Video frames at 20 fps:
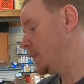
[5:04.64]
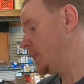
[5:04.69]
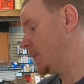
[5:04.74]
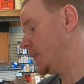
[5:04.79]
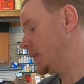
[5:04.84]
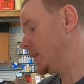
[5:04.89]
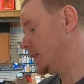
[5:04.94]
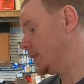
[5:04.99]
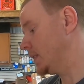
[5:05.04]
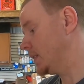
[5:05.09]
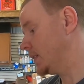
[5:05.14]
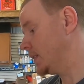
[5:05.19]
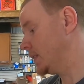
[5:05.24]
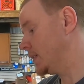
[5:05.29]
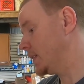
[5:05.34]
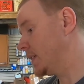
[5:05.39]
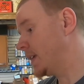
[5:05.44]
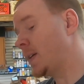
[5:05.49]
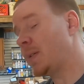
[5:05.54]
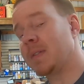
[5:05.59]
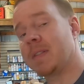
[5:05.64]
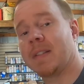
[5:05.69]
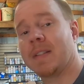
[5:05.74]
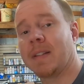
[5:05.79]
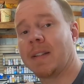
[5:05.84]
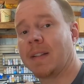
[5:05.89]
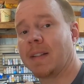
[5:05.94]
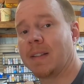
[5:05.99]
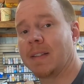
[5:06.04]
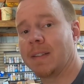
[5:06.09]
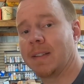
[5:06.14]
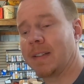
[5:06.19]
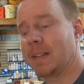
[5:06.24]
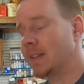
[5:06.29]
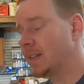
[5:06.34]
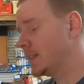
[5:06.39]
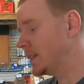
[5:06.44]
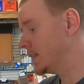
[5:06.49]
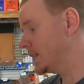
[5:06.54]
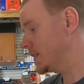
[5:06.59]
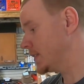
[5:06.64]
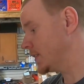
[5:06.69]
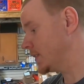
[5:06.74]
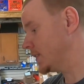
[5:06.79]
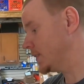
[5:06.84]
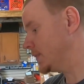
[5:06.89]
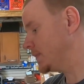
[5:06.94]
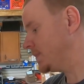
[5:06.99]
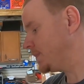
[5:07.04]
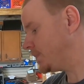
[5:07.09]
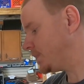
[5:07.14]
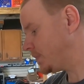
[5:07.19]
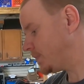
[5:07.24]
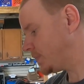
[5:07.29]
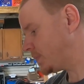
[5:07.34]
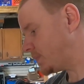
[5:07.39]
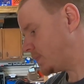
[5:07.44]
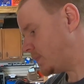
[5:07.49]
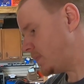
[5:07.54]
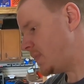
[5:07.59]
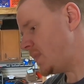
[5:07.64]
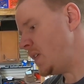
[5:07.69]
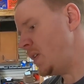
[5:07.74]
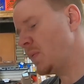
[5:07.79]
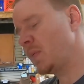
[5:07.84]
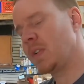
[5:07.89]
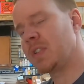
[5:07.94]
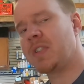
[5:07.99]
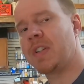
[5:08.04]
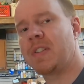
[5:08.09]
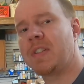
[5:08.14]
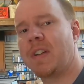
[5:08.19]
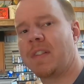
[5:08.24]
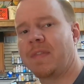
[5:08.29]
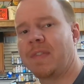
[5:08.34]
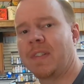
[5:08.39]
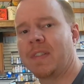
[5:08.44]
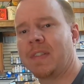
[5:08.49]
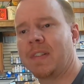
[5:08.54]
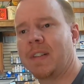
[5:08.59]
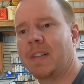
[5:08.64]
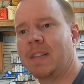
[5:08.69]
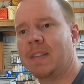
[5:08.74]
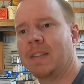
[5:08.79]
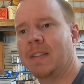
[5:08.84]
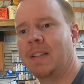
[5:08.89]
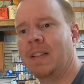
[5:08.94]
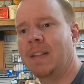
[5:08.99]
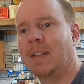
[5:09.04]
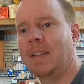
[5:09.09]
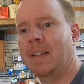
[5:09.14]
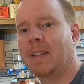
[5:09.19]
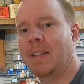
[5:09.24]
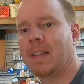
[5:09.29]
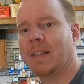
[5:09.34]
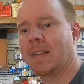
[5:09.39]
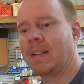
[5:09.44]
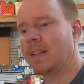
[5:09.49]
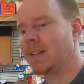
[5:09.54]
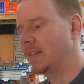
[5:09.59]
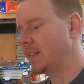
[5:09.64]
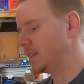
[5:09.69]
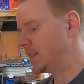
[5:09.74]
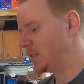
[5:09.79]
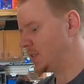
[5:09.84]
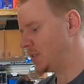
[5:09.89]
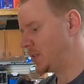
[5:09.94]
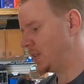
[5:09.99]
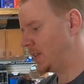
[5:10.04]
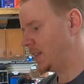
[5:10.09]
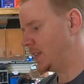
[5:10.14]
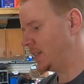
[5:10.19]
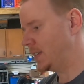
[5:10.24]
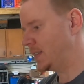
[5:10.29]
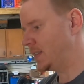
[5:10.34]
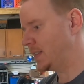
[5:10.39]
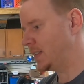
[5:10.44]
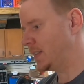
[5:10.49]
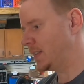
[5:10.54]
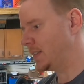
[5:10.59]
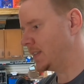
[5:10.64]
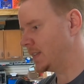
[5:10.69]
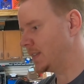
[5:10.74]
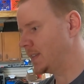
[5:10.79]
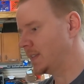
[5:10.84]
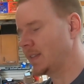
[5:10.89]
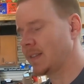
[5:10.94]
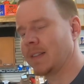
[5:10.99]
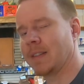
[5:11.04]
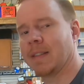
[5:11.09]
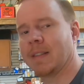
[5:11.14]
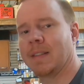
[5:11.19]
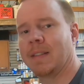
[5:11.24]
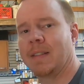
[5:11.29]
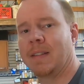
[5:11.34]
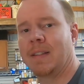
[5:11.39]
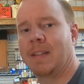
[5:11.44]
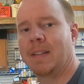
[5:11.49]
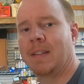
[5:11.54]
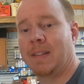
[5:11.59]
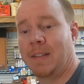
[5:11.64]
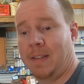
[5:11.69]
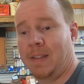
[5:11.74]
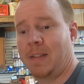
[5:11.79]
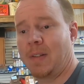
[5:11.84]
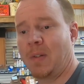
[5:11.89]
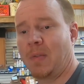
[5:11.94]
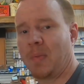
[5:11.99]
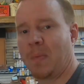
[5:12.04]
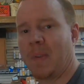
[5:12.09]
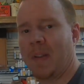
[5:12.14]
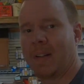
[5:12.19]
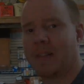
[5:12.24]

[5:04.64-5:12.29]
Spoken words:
But now it's staying clean. So we're gonna change that filter out, and I'll show you how easy it is and go from